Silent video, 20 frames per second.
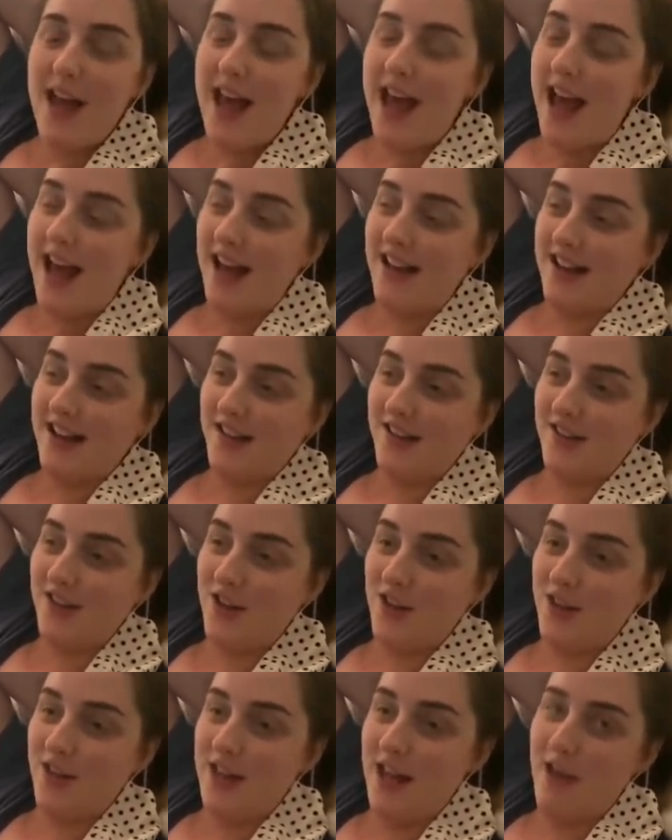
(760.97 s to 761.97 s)
And it's,
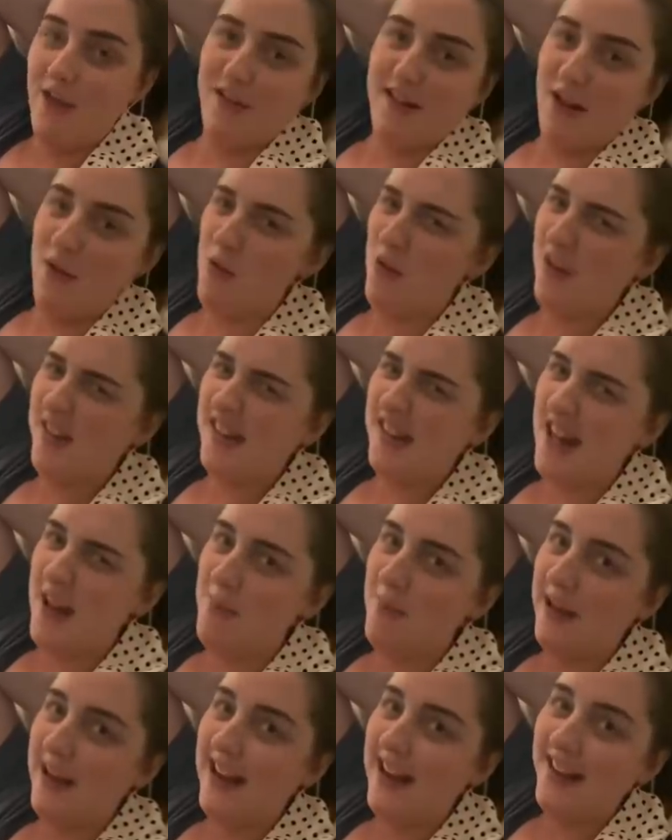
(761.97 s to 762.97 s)
I was like, what's that
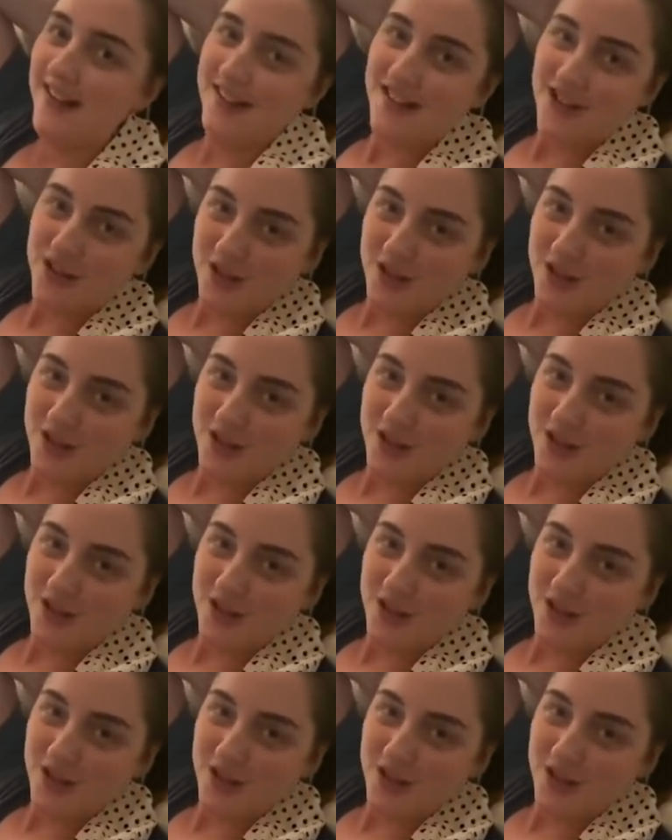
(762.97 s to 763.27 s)
please?